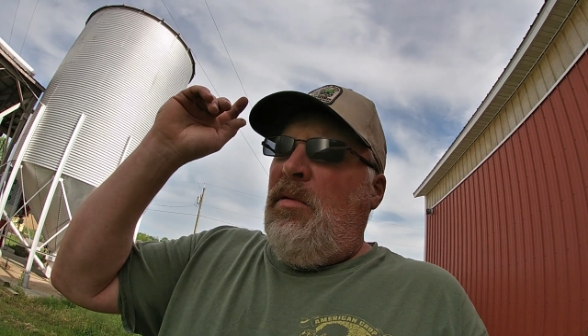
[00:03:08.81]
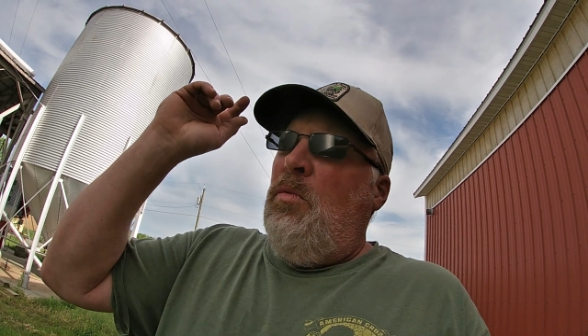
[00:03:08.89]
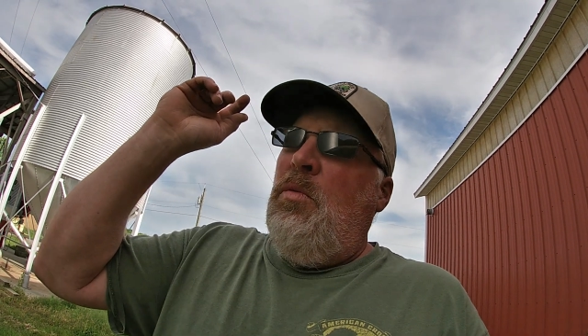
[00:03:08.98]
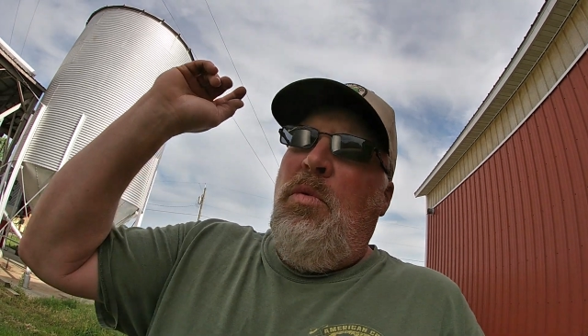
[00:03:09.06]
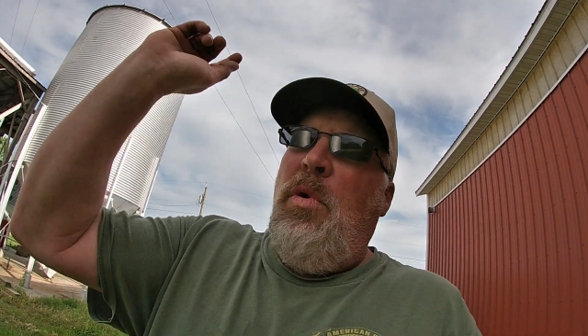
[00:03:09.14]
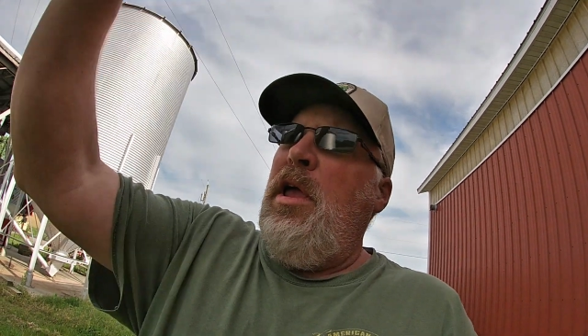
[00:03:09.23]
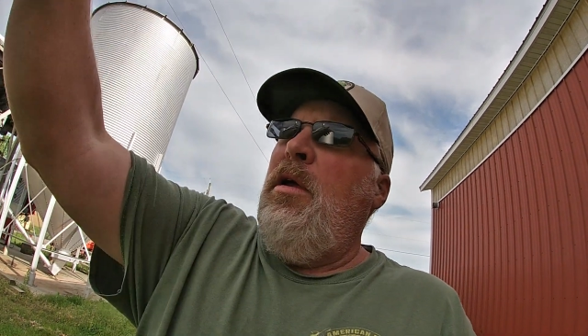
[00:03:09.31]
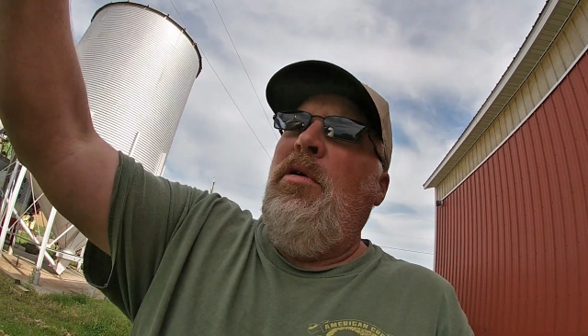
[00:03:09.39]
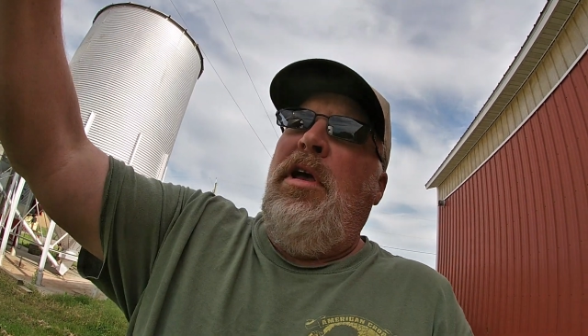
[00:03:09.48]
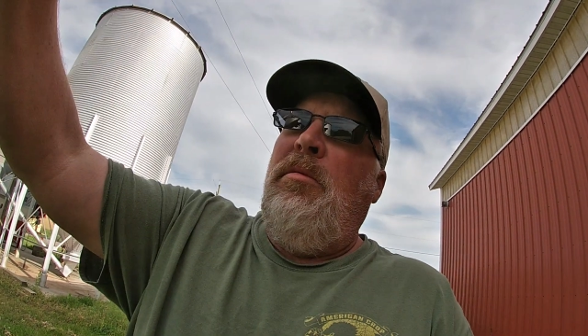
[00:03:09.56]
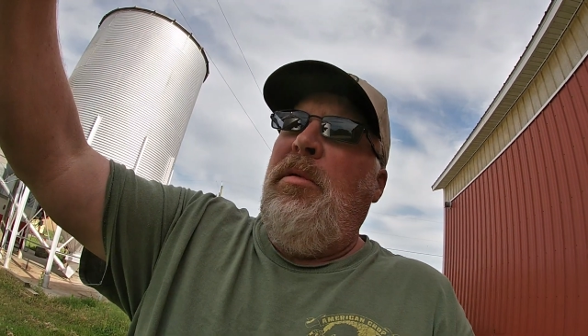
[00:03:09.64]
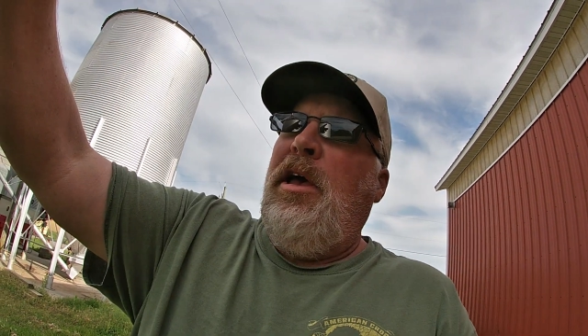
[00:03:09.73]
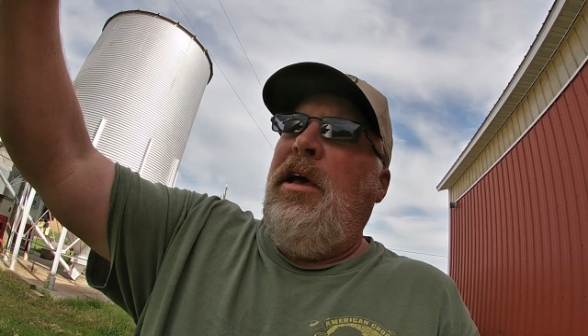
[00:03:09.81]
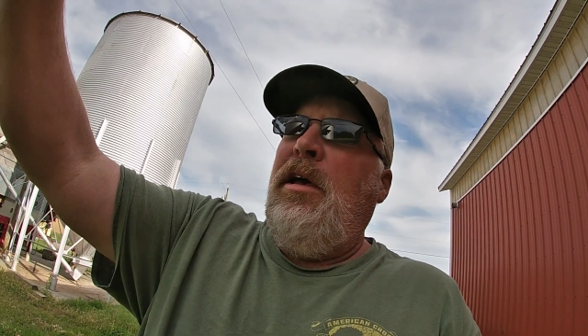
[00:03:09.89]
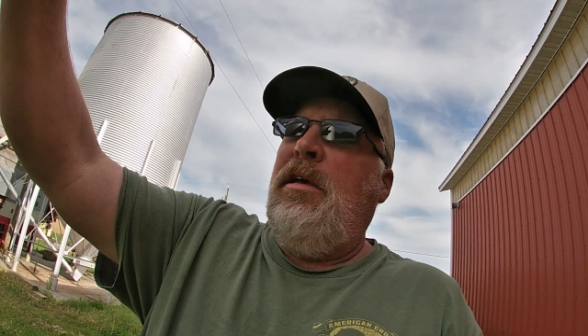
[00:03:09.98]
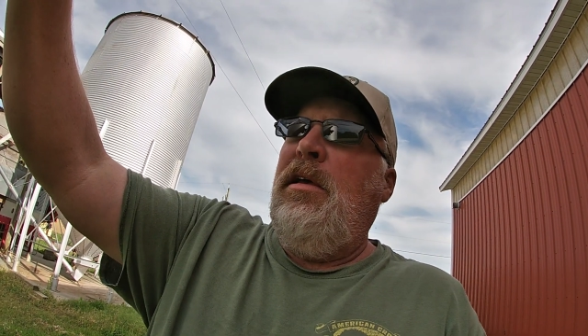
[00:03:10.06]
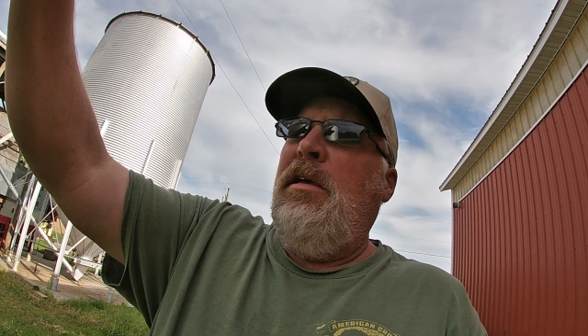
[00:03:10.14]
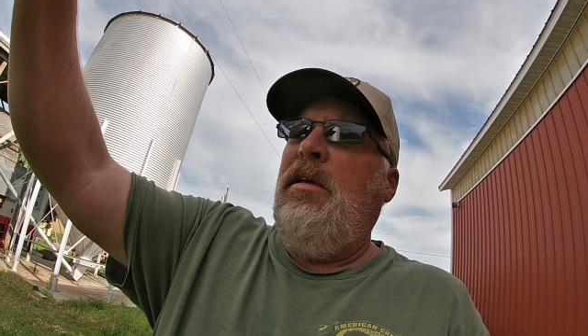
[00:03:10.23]
way back,
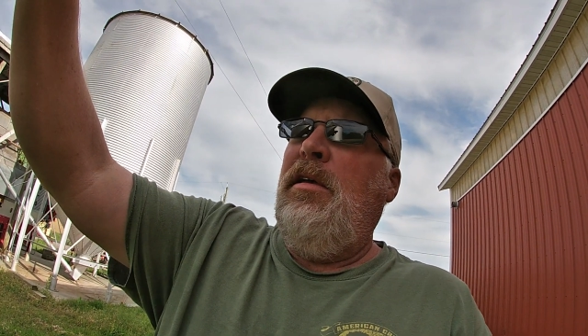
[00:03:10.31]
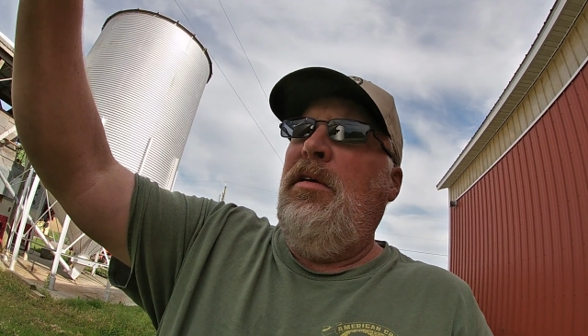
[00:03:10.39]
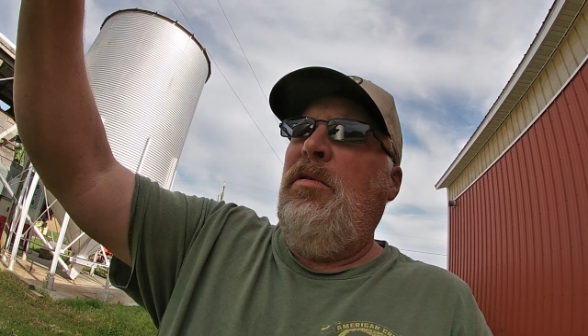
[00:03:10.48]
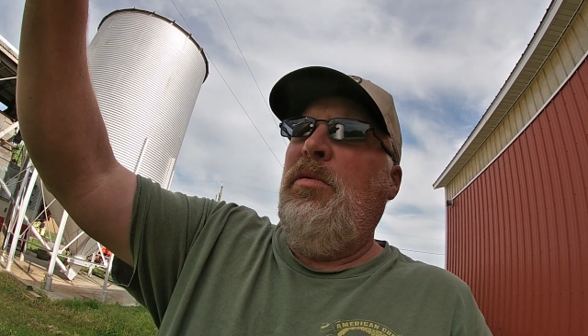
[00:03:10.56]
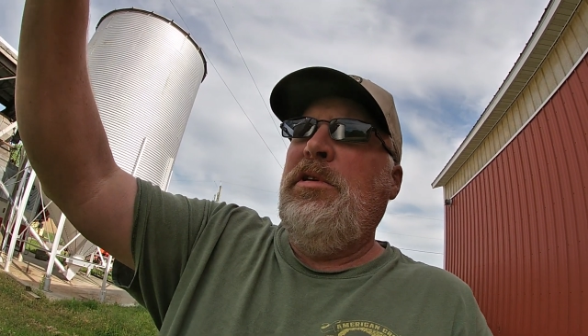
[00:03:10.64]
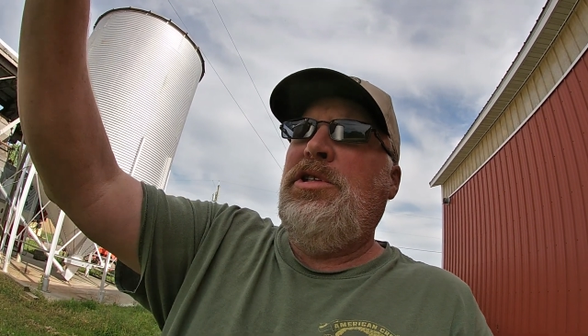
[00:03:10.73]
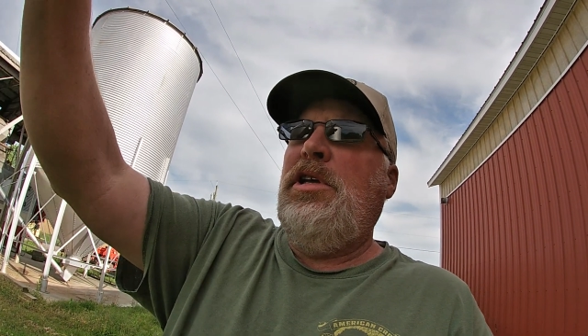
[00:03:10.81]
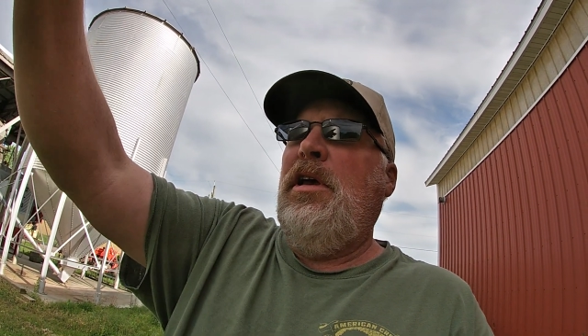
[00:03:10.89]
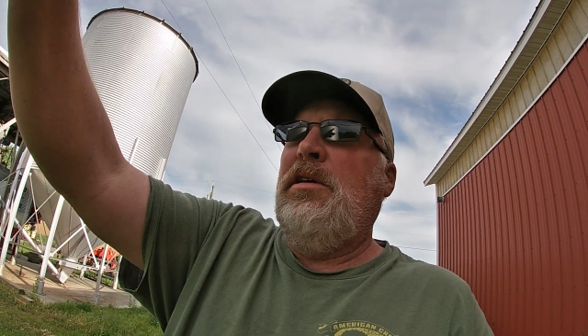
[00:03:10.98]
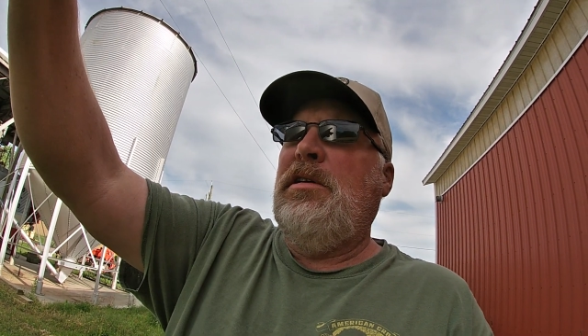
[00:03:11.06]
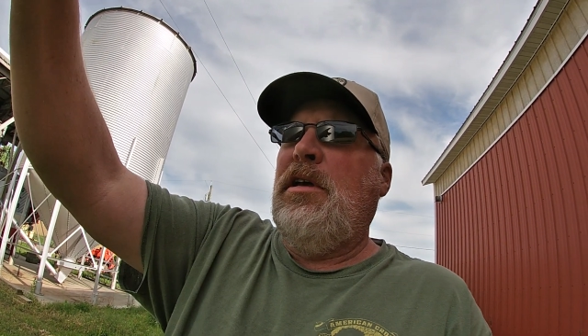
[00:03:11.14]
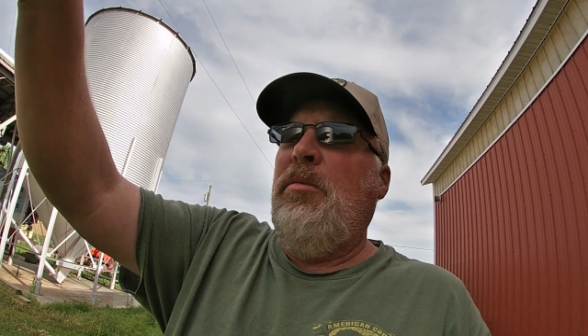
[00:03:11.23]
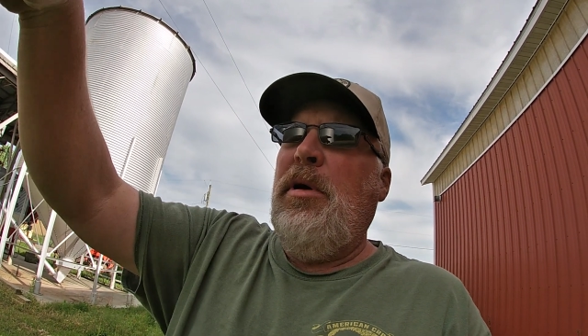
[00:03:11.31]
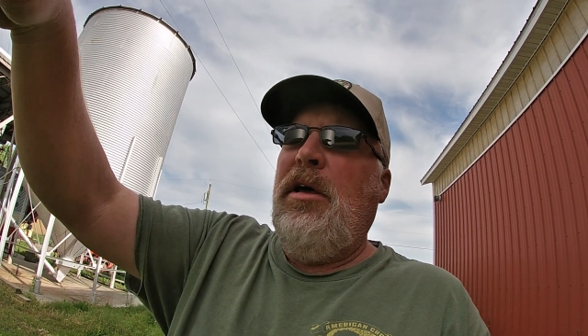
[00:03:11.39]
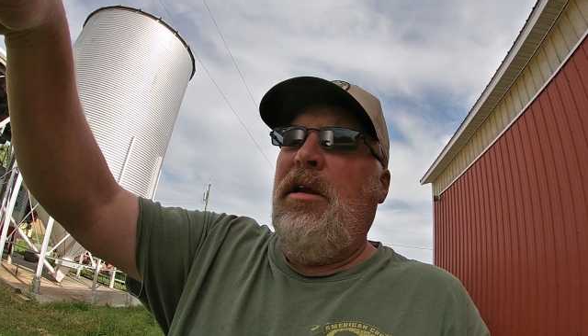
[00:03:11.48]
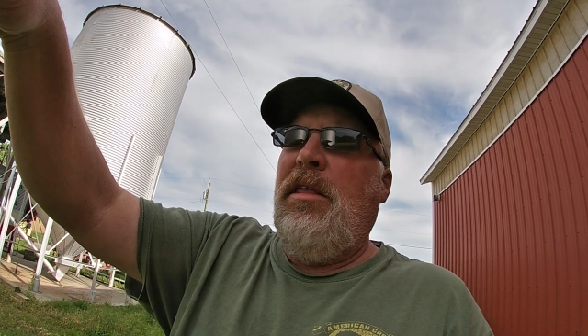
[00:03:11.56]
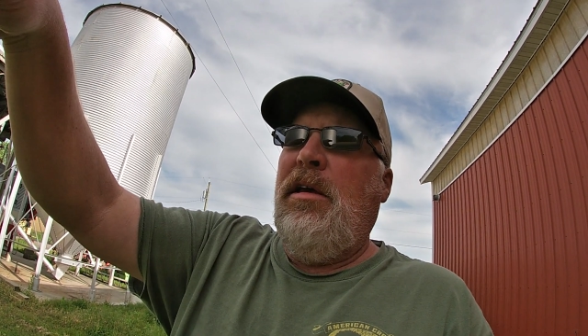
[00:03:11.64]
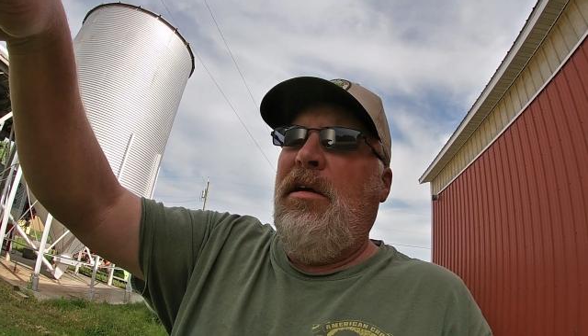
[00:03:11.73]
when she has to come out
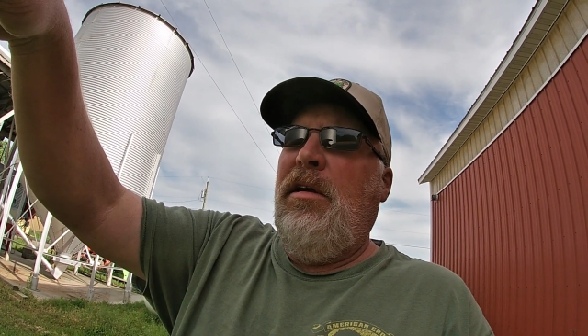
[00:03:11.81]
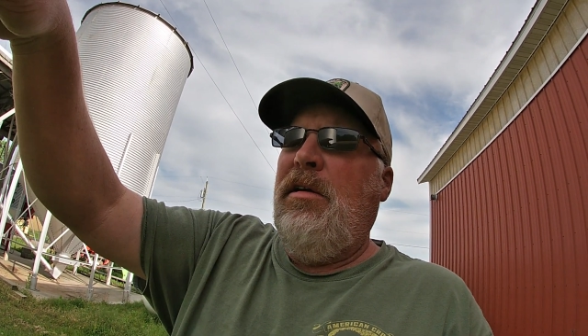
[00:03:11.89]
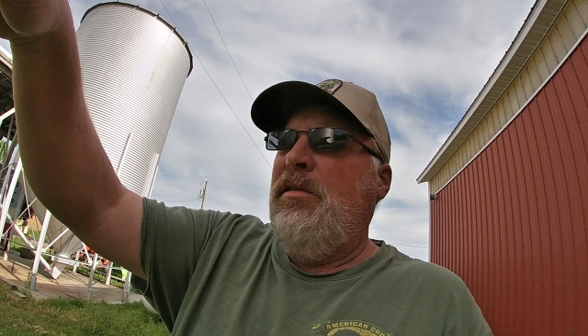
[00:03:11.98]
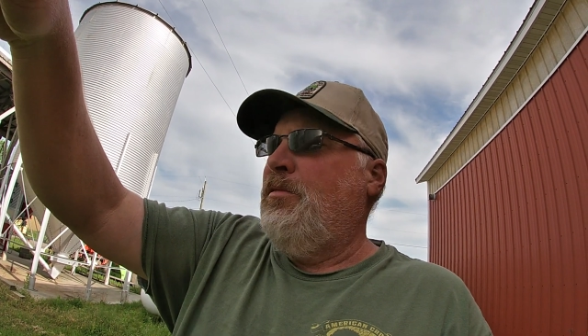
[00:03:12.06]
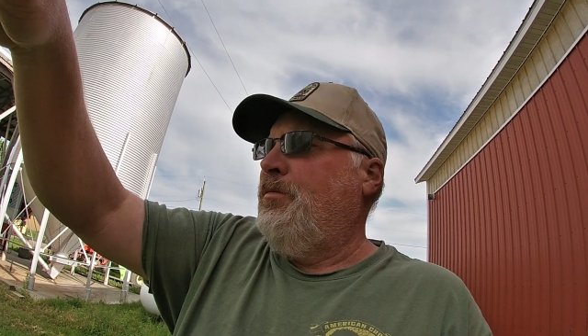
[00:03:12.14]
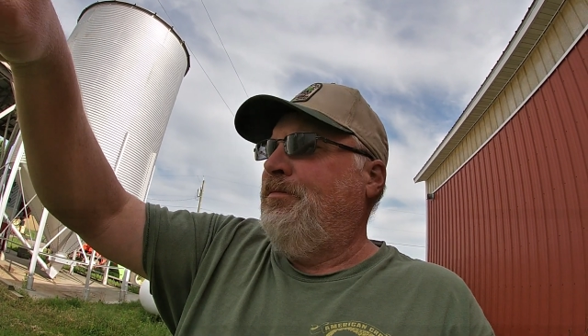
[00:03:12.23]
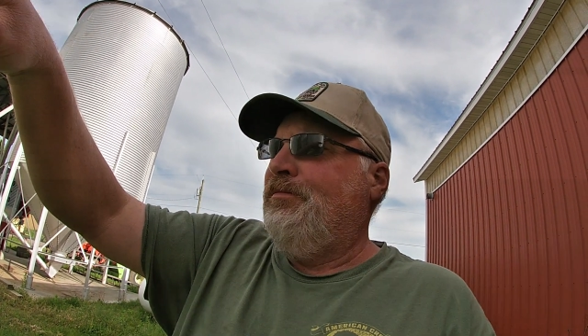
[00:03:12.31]
of there and